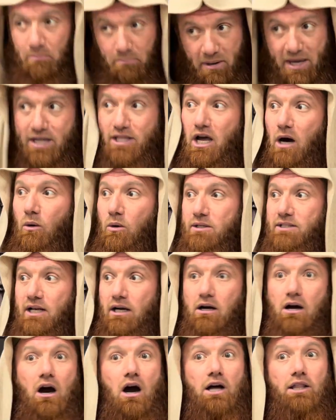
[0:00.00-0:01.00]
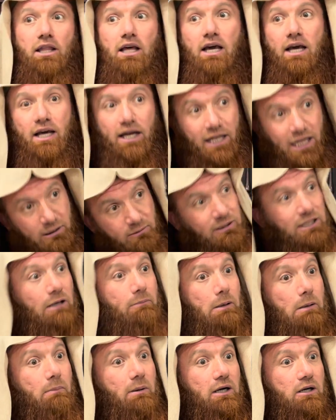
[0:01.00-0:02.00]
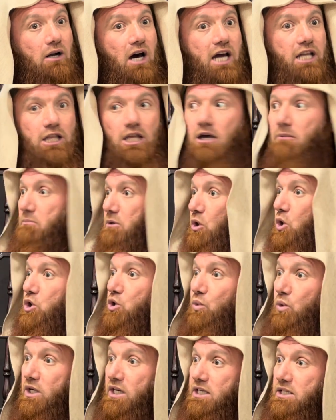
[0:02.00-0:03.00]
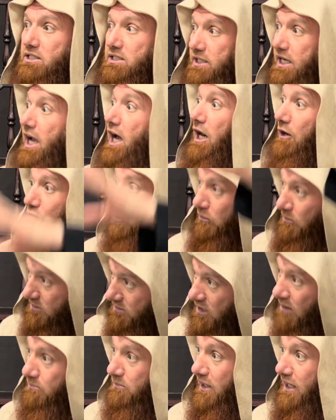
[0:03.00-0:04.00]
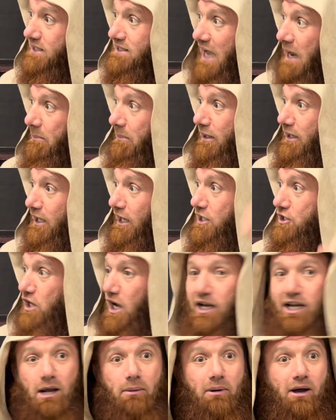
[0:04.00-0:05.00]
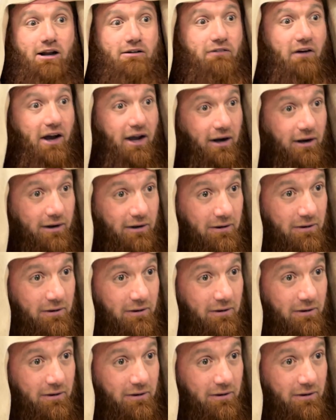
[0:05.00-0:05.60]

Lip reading: paying our zakat, giving the people right, because we scared from something is happening in Jahannam, hellfire.